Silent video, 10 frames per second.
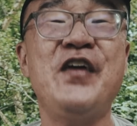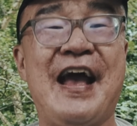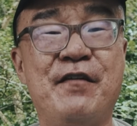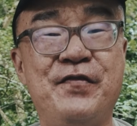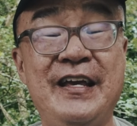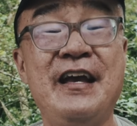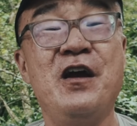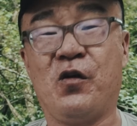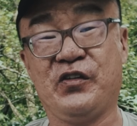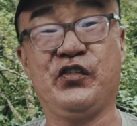heavy,
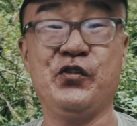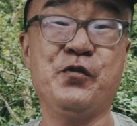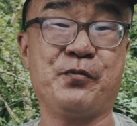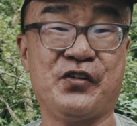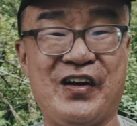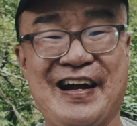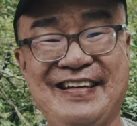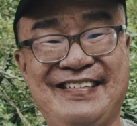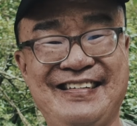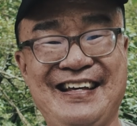or too
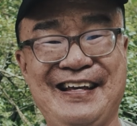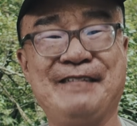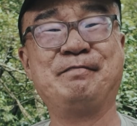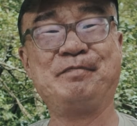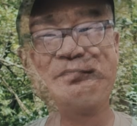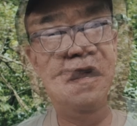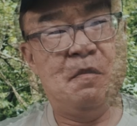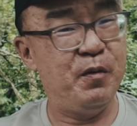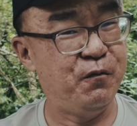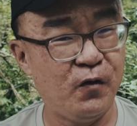pricey.
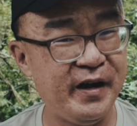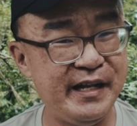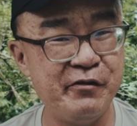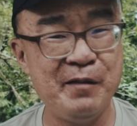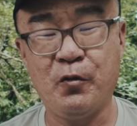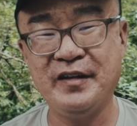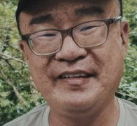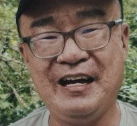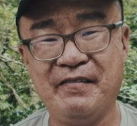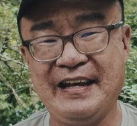Before anyone pointed
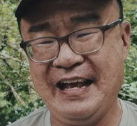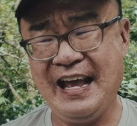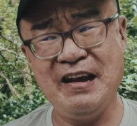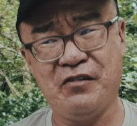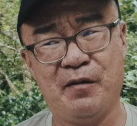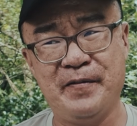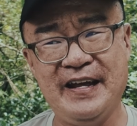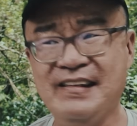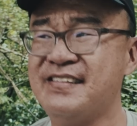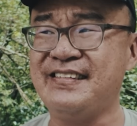out that, hey
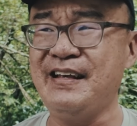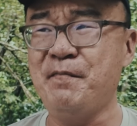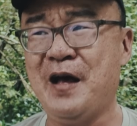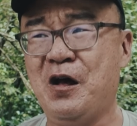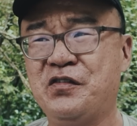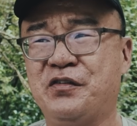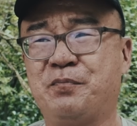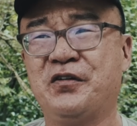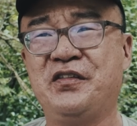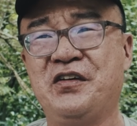Robin, Sigma also
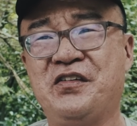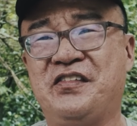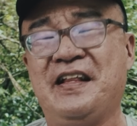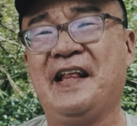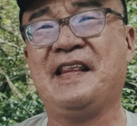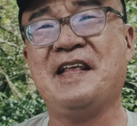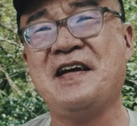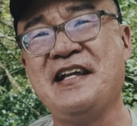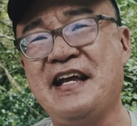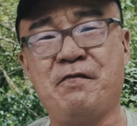produced the
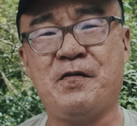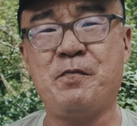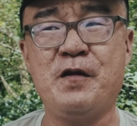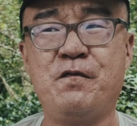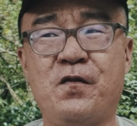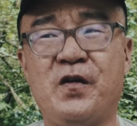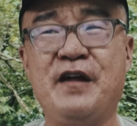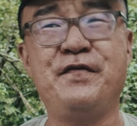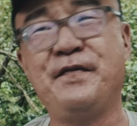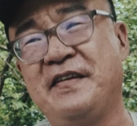30 f1.4 and
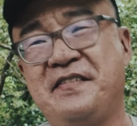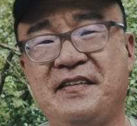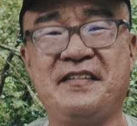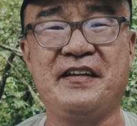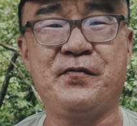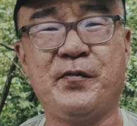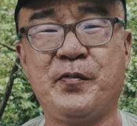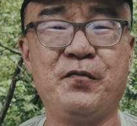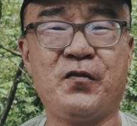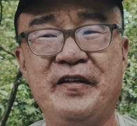56
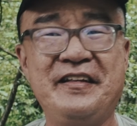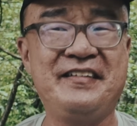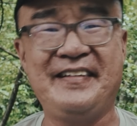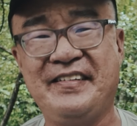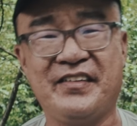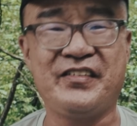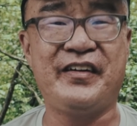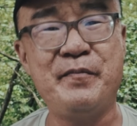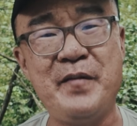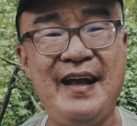f1.4 and these lenses
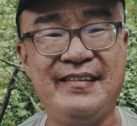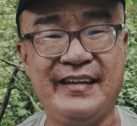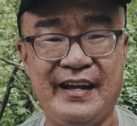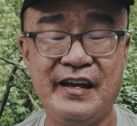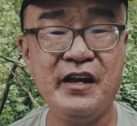are amazing.